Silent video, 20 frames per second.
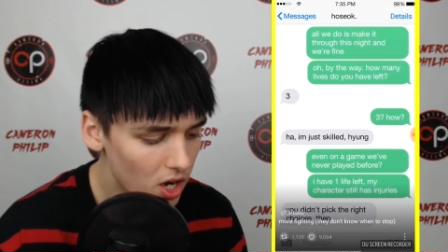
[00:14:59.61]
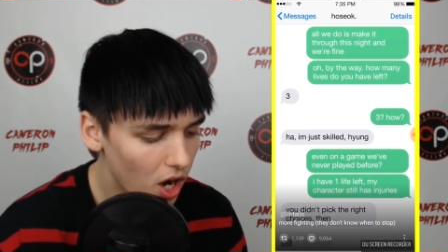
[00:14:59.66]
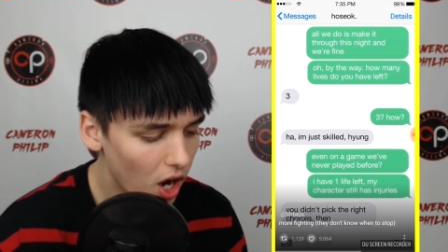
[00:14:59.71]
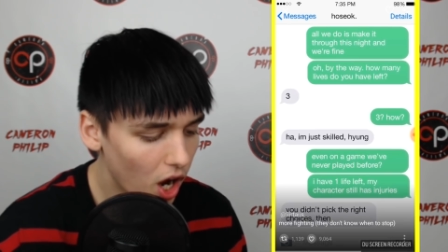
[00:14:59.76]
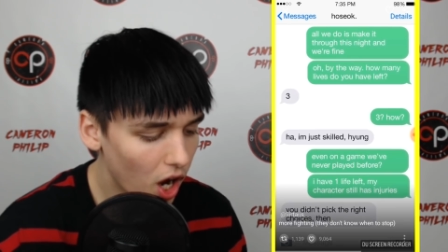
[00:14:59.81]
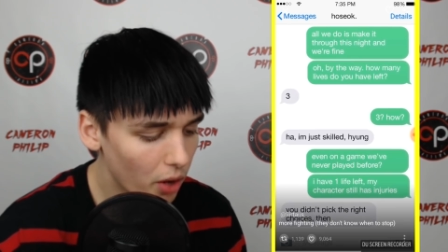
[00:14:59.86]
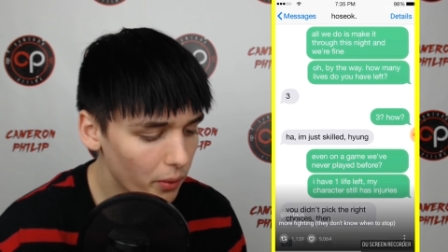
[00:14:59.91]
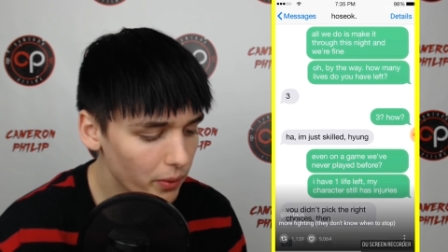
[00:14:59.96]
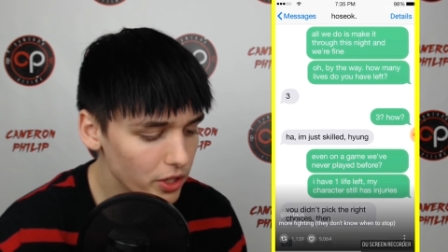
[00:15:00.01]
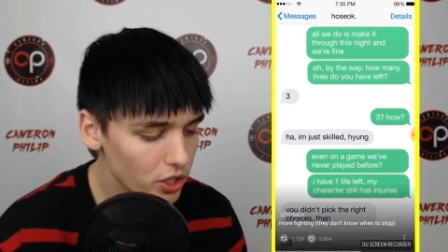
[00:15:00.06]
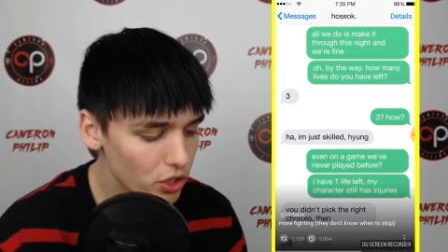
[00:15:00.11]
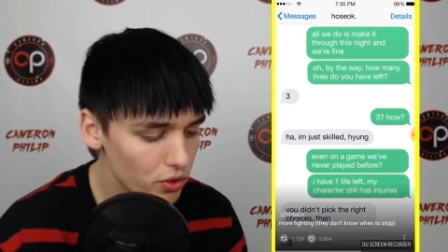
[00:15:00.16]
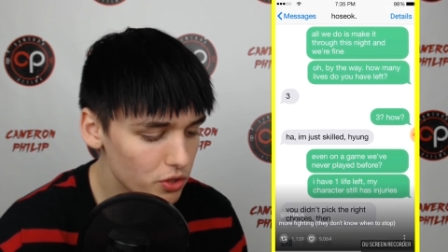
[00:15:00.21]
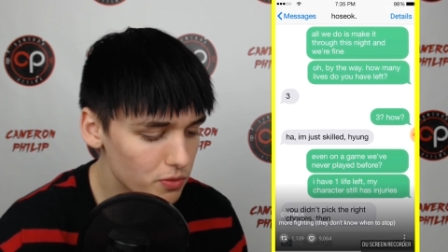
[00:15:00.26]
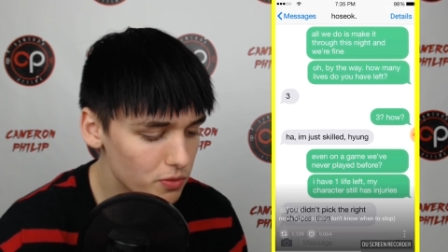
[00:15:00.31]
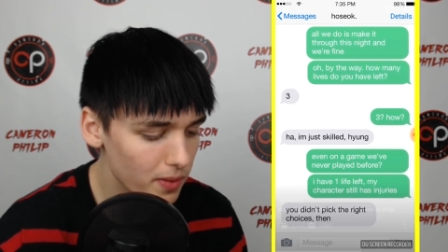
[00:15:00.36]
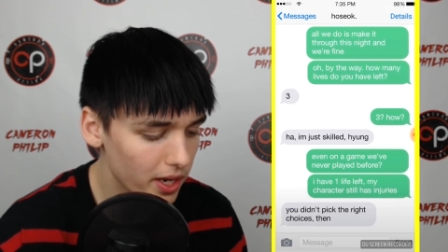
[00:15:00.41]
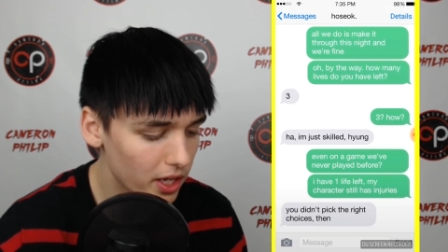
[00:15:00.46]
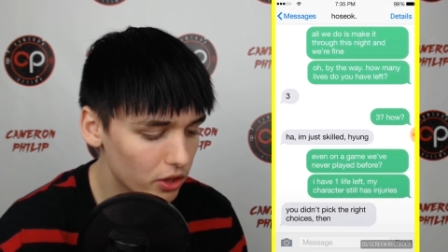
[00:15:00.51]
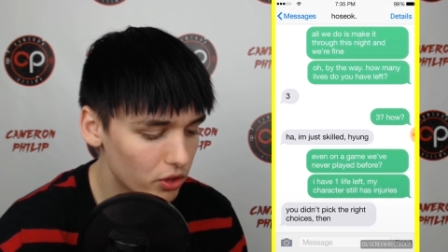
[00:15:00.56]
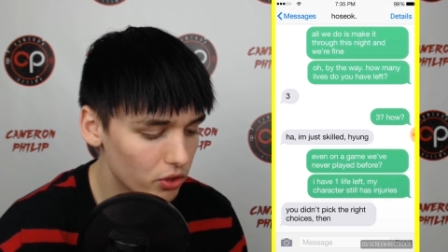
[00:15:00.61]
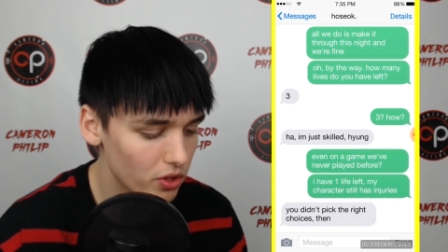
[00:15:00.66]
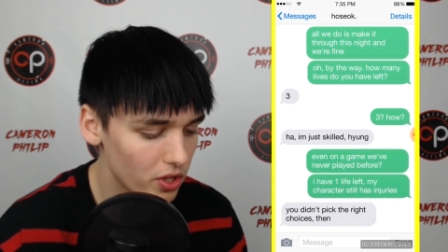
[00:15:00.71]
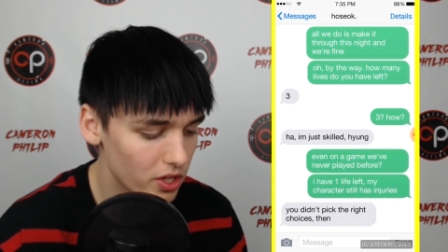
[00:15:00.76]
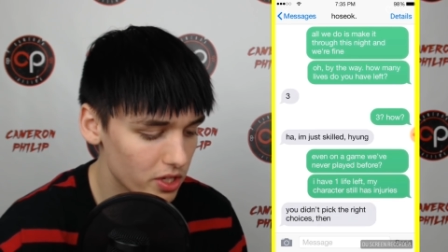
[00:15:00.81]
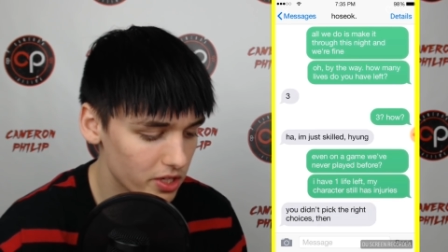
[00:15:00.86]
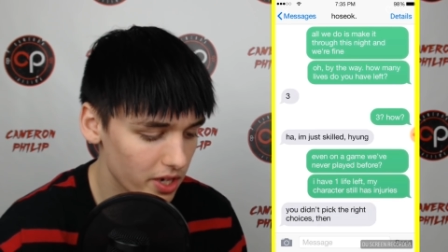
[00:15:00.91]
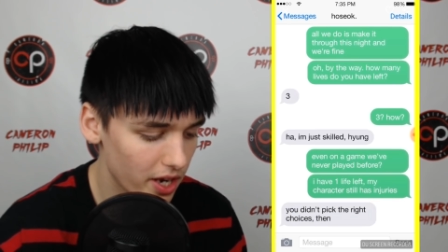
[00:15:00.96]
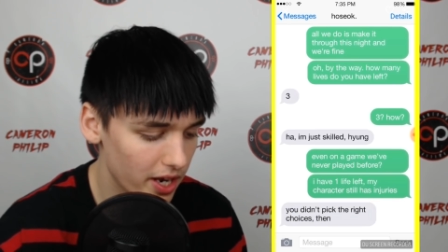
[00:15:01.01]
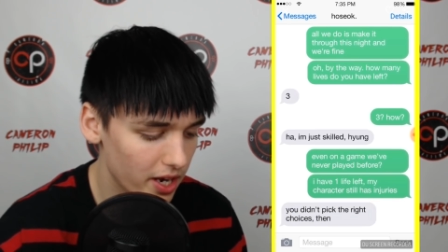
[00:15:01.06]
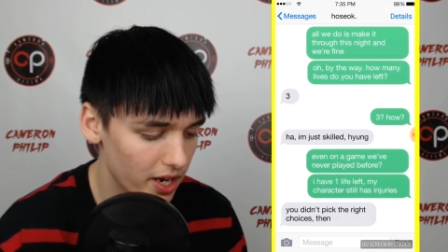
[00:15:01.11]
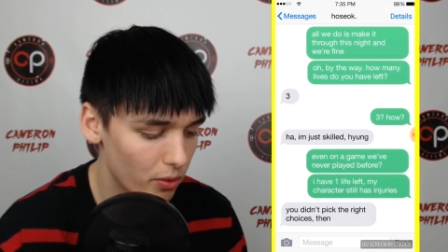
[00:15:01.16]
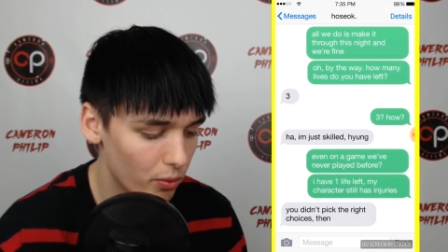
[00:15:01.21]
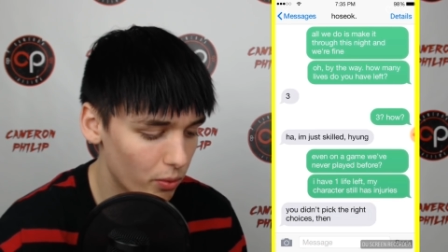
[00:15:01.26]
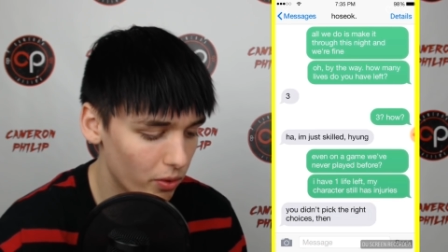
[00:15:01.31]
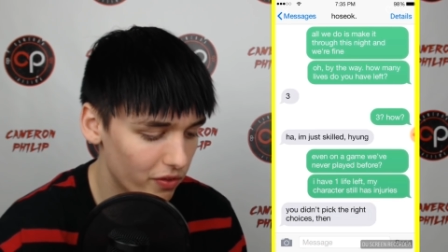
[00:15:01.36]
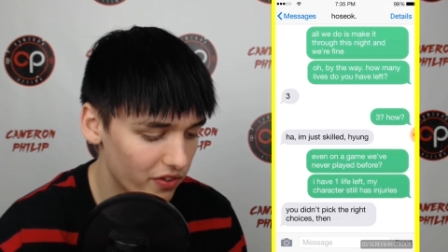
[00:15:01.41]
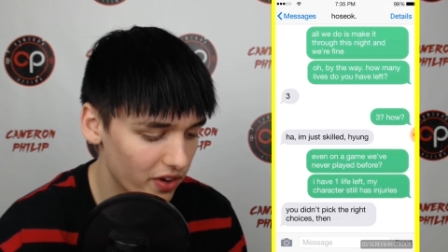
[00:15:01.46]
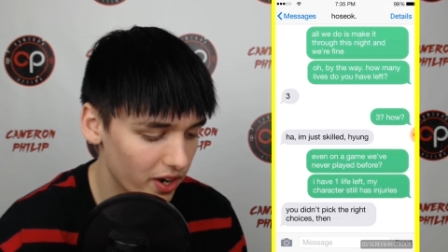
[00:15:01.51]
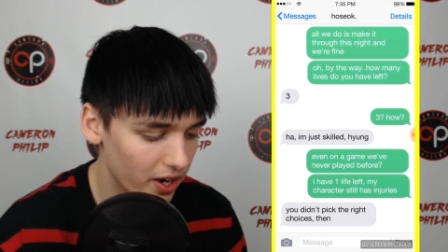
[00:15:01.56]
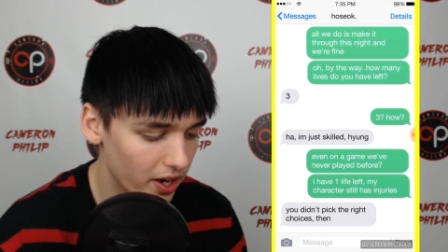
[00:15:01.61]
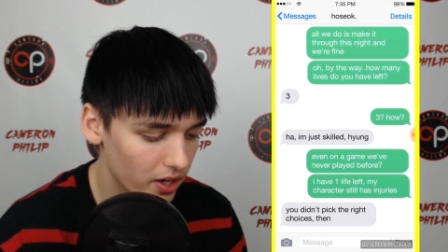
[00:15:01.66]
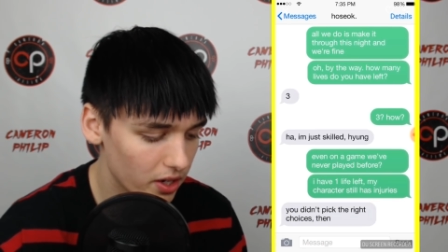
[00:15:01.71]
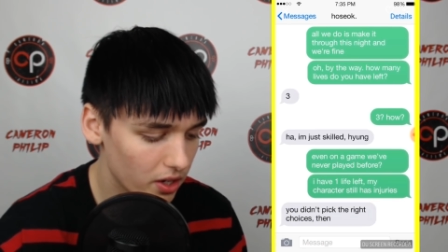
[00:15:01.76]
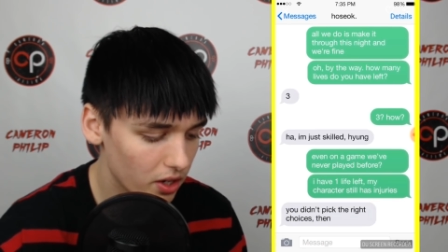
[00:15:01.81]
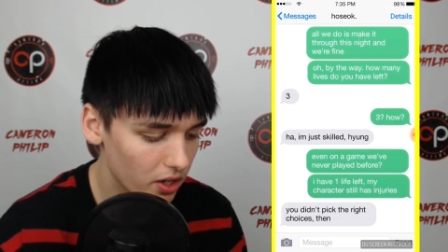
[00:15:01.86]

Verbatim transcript: All we do is make it through this night and we're fine.